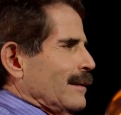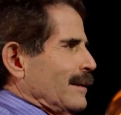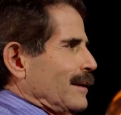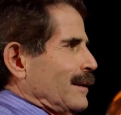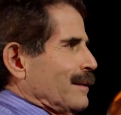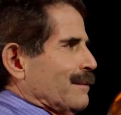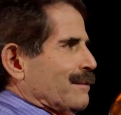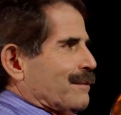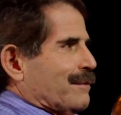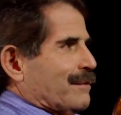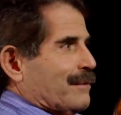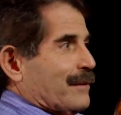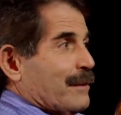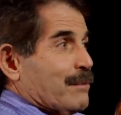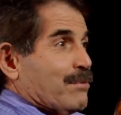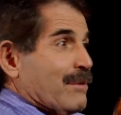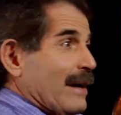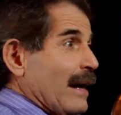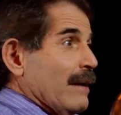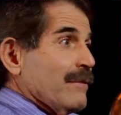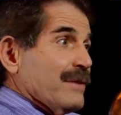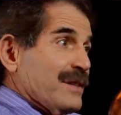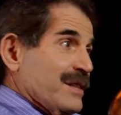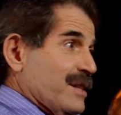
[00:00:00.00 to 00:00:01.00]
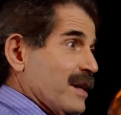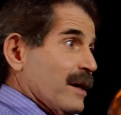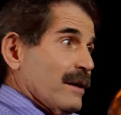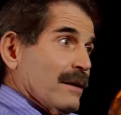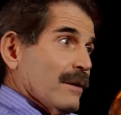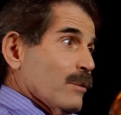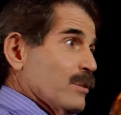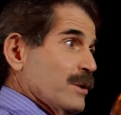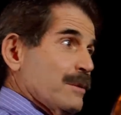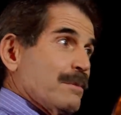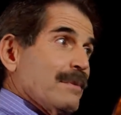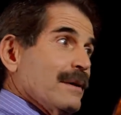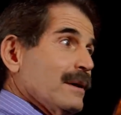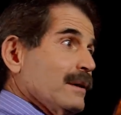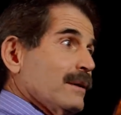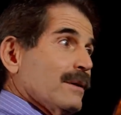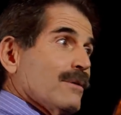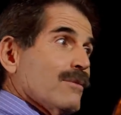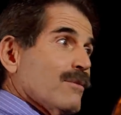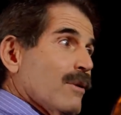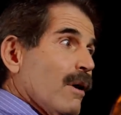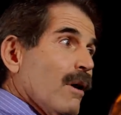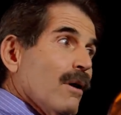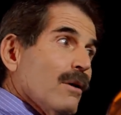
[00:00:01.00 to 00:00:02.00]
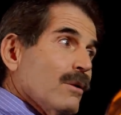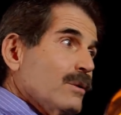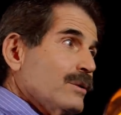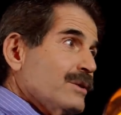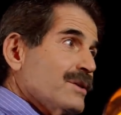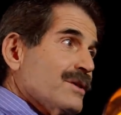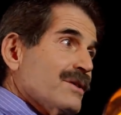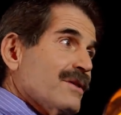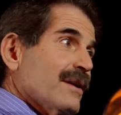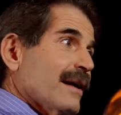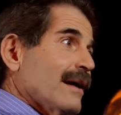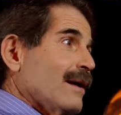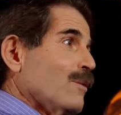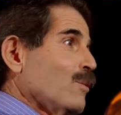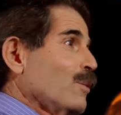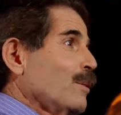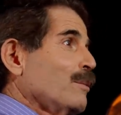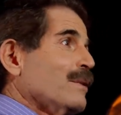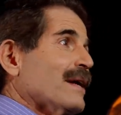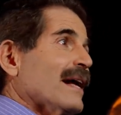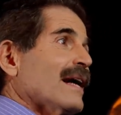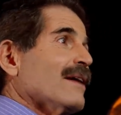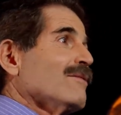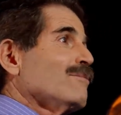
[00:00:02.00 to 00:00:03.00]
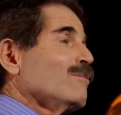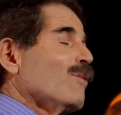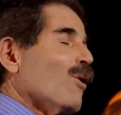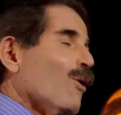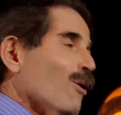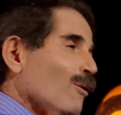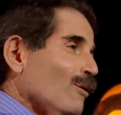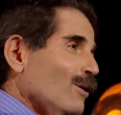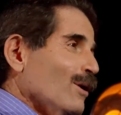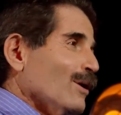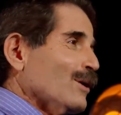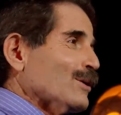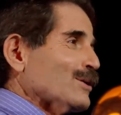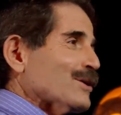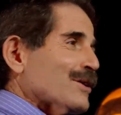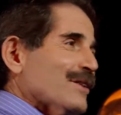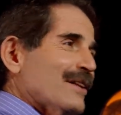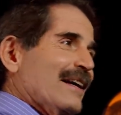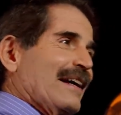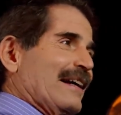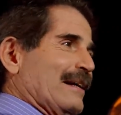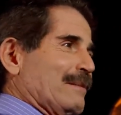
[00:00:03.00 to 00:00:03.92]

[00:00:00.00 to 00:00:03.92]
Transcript: If the private sector was building roads, they would have more roads,